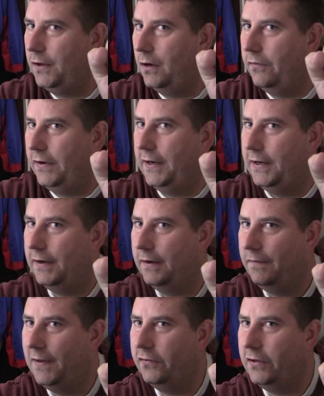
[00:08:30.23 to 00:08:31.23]
over
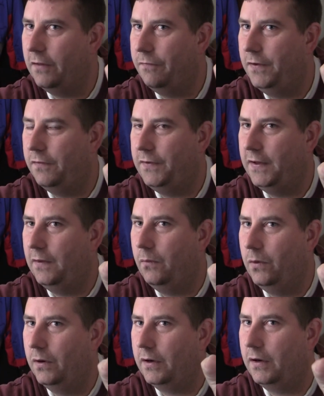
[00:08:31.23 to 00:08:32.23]
here, these are the 50 that
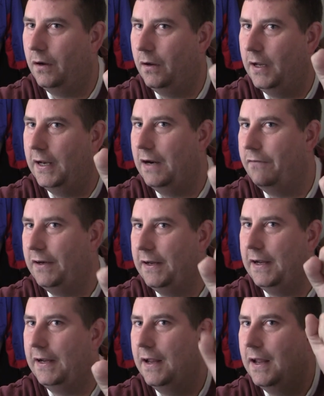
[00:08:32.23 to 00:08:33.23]
work it every
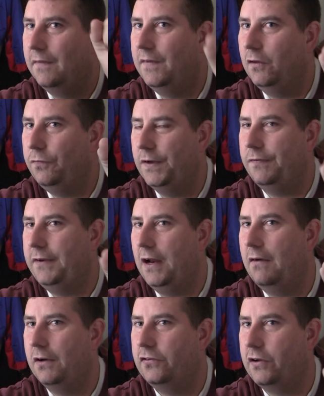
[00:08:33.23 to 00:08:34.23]
day. These 50
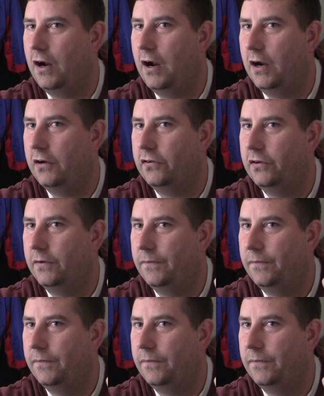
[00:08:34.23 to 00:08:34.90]
are in charge.